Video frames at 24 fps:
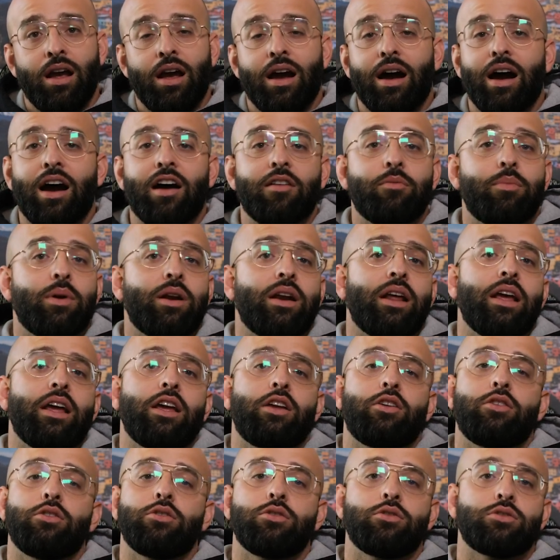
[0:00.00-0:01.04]
I've been a
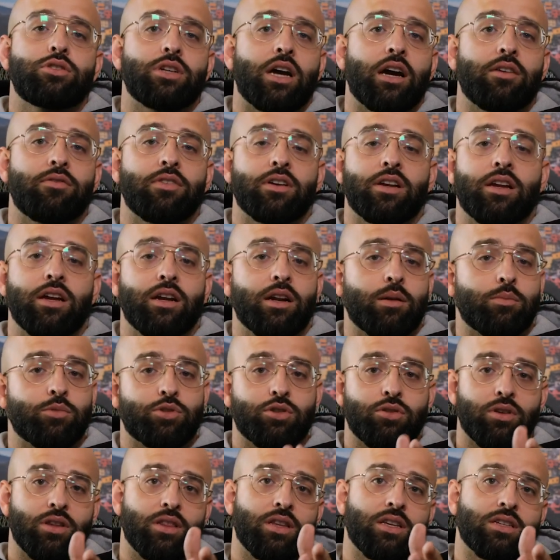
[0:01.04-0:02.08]
huge advocate. I'm
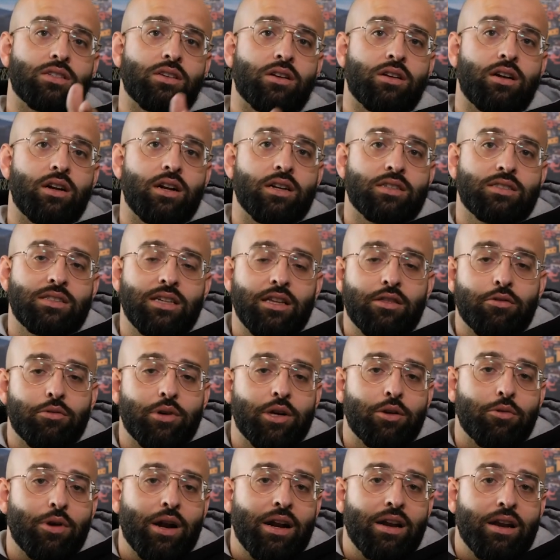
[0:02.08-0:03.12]
shooting this on an
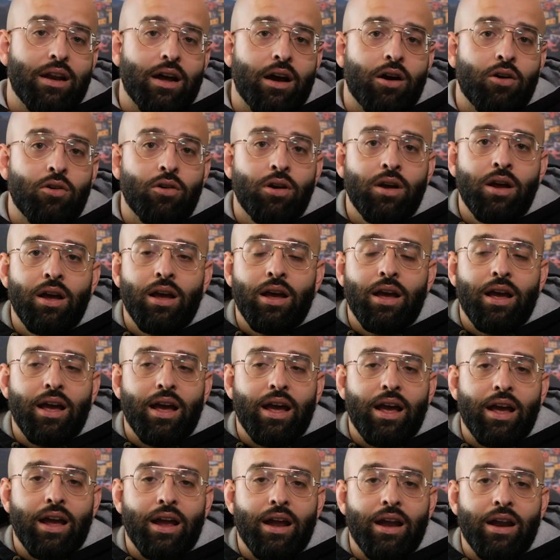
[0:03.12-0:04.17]
XT3 right now,
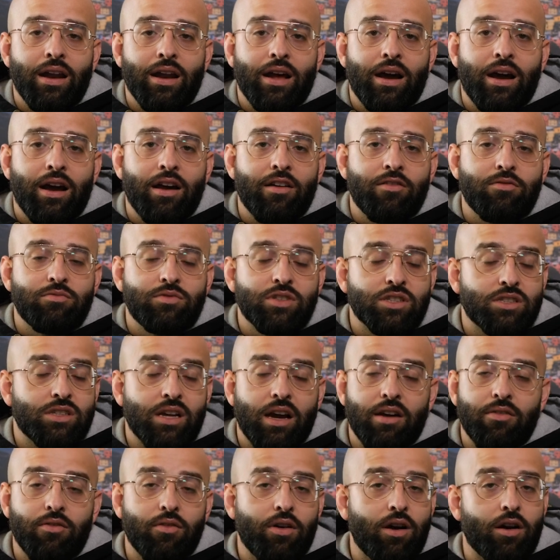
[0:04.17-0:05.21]
and I've
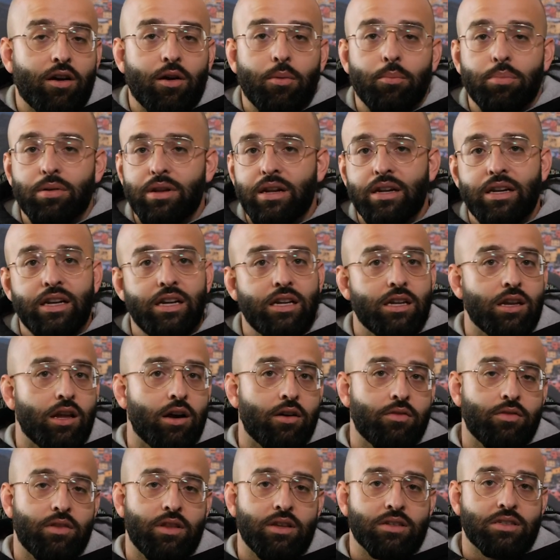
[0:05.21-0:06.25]
completely
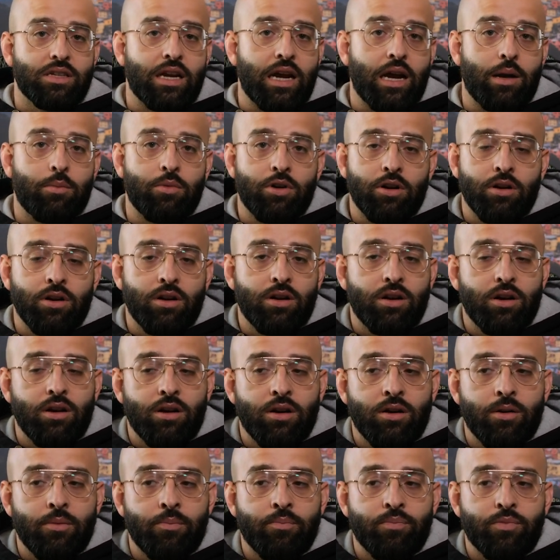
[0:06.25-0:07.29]
loved this camera.
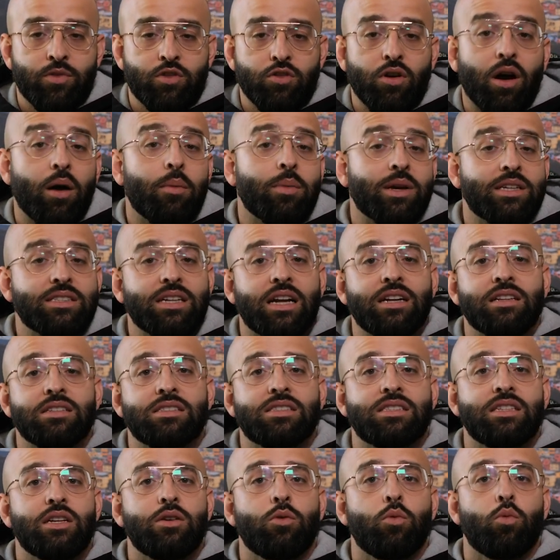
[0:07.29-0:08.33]
So I'm excited to
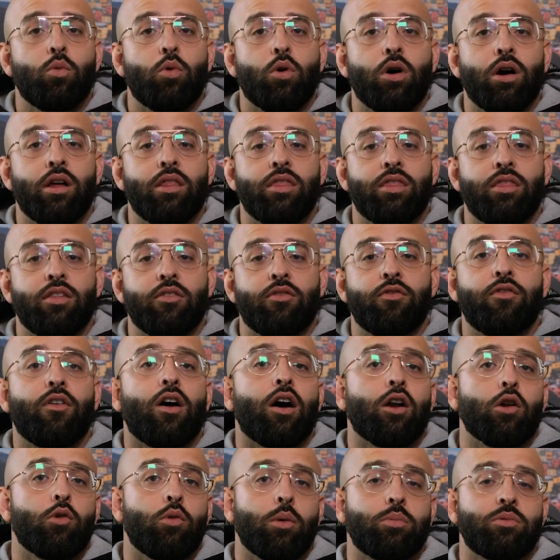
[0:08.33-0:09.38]
see what the
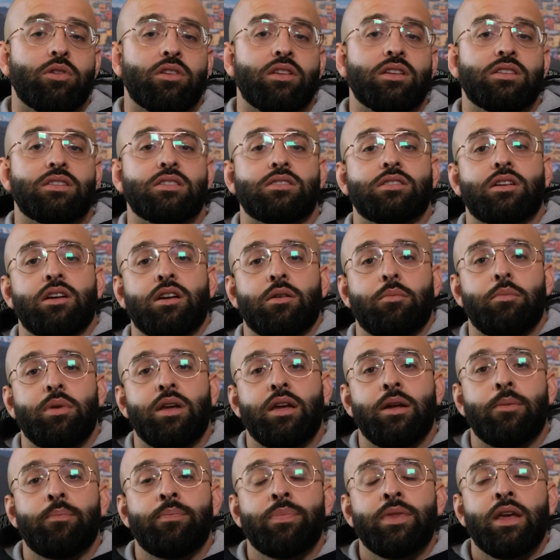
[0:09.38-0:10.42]
follow-up to this is going to
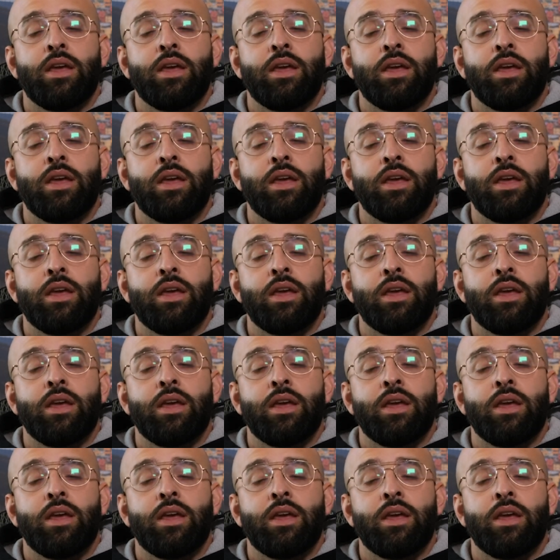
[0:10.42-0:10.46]
be.